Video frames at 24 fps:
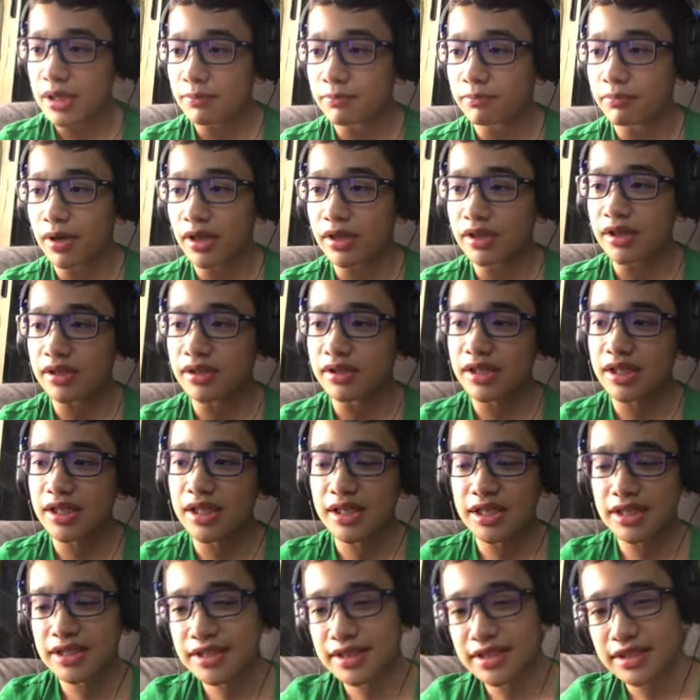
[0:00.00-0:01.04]
But the thing
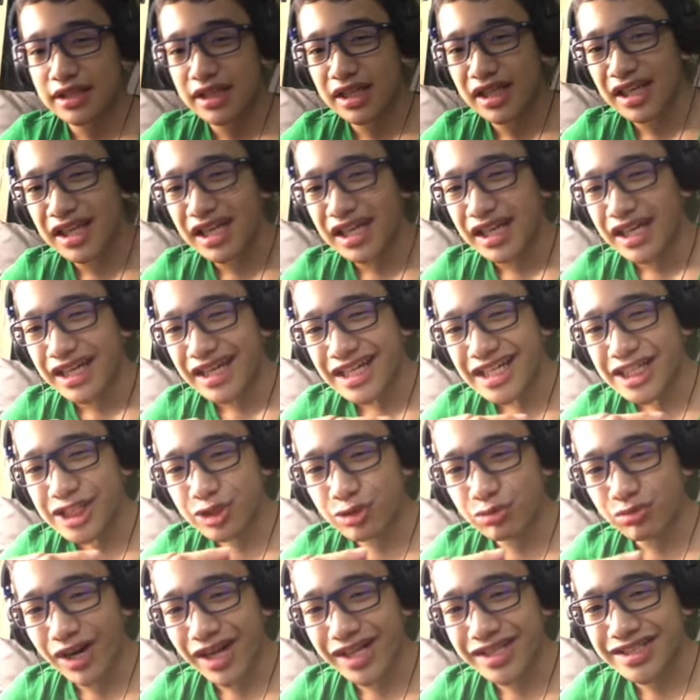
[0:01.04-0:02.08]
is, his
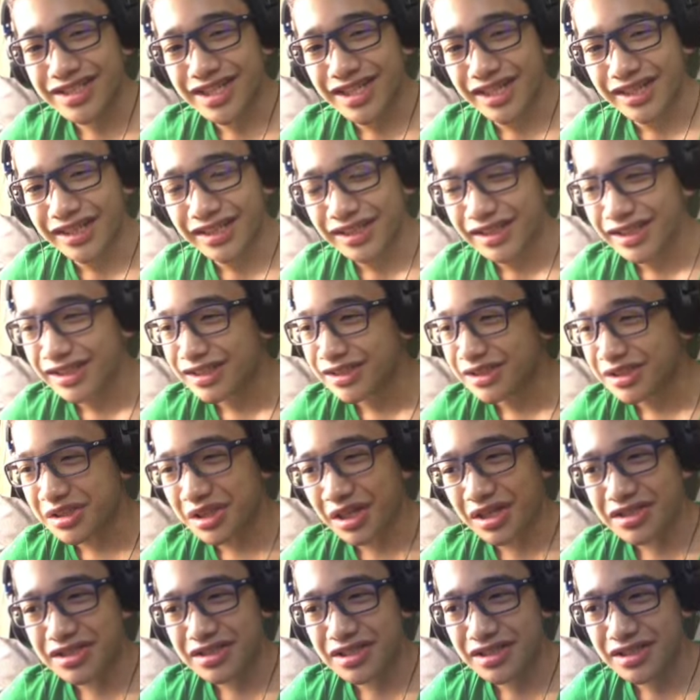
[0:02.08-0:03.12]
writing
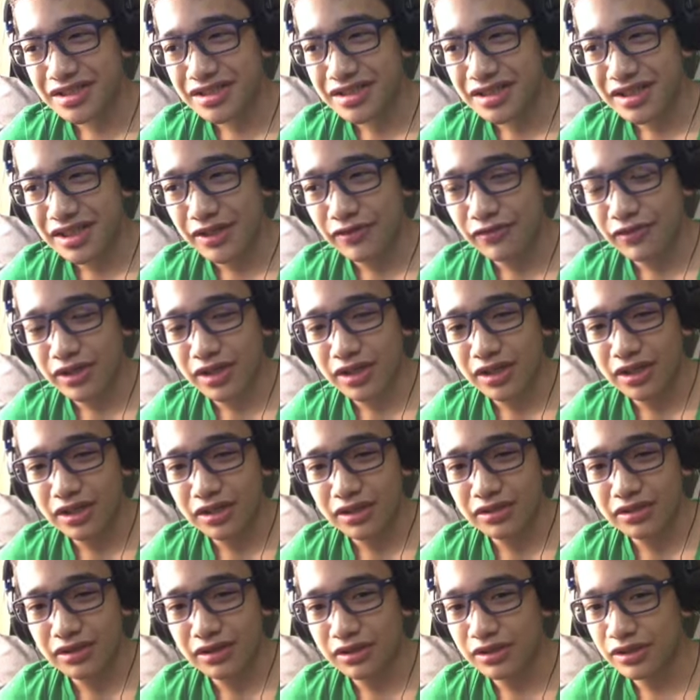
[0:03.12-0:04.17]
doesn't even,
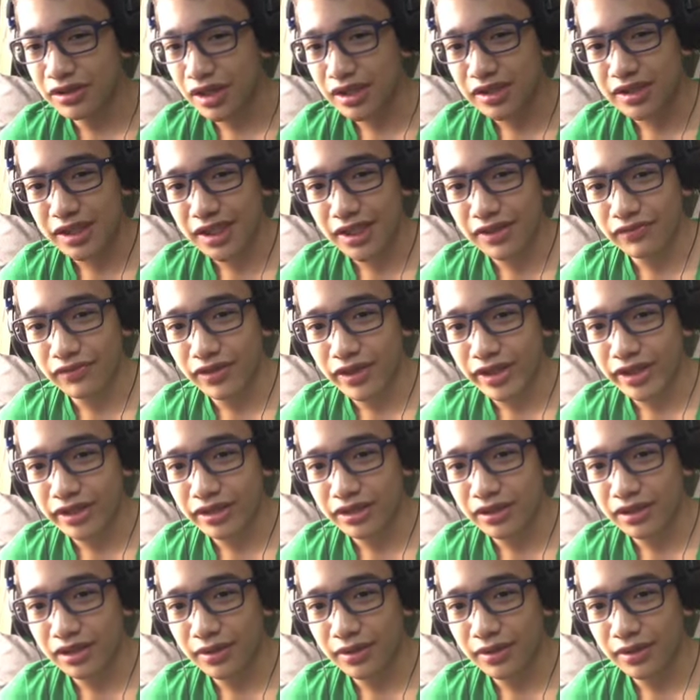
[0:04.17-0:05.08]
not even